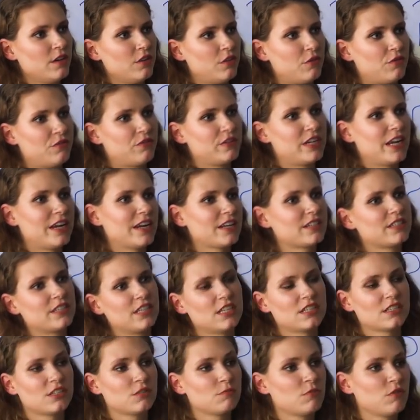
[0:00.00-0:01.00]
the phonetic
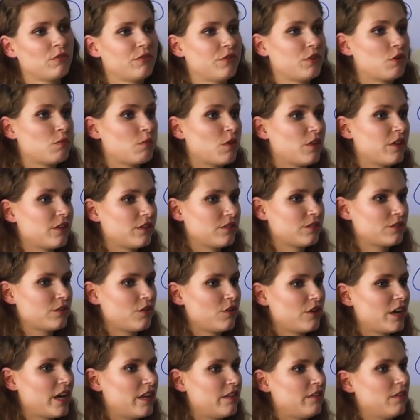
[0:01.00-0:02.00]
system of your mother
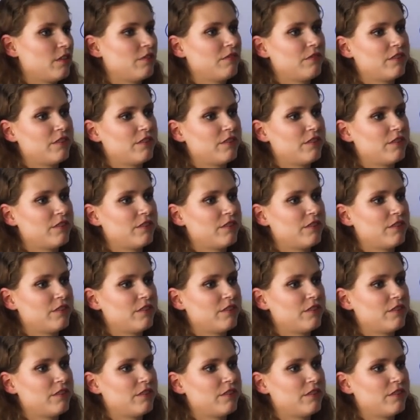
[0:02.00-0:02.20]
tongue and the